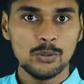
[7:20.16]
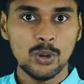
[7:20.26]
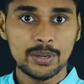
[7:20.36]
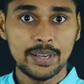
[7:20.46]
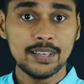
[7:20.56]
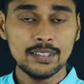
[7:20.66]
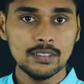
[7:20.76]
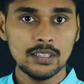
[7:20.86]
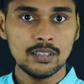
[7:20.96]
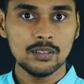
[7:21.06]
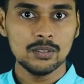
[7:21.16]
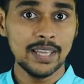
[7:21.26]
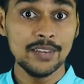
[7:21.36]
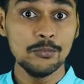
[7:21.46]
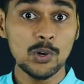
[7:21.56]
you are taking the
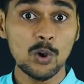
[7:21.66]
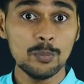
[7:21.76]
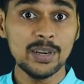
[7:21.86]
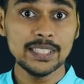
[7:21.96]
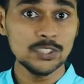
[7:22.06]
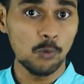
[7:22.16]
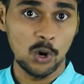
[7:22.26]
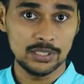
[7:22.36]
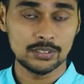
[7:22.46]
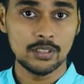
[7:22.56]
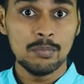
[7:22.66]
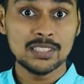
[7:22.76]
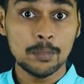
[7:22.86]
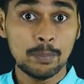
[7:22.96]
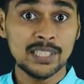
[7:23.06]
environment is voice, but
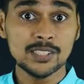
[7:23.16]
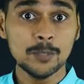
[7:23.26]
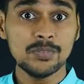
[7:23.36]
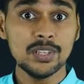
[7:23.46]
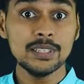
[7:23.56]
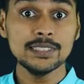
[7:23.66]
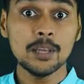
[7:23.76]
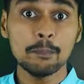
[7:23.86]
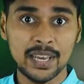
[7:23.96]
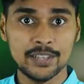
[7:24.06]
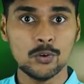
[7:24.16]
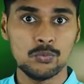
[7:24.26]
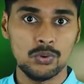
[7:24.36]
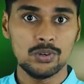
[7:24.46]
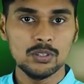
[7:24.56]
the perceptor is a
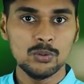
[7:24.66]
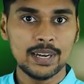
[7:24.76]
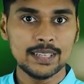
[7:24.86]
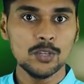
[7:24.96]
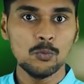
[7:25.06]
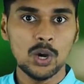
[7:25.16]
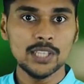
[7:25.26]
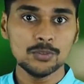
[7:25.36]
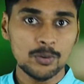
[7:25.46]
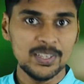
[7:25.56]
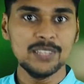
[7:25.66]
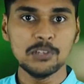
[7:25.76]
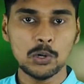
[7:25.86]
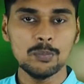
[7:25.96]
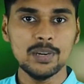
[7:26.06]
microphone. You will get the voice from
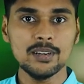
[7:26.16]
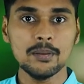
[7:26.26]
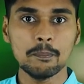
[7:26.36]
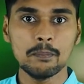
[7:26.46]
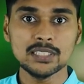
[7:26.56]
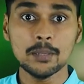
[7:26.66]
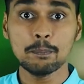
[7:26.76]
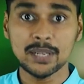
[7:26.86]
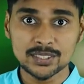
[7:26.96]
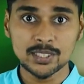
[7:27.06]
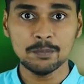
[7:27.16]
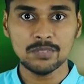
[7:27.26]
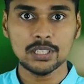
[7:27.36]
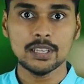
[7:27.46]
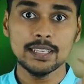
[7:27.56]
environment, but the
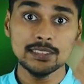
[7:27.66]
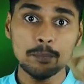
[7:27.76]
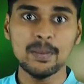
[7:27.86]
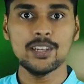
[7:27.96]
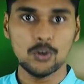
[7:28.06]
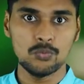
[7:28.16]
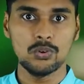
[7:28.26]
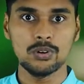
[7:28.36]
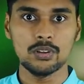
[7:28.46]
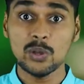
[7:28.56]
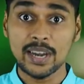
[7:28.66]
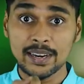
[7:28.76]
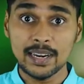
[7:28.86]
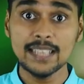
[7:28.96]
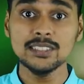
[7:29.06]
percept is a microphone. You are
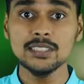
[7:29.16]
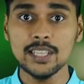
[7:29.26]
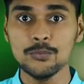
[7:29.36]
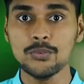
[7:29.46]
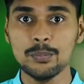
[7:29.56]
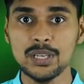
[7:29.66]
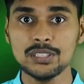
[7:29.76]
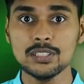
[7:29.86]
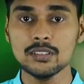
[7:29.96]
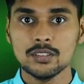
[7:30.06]
analyzing the information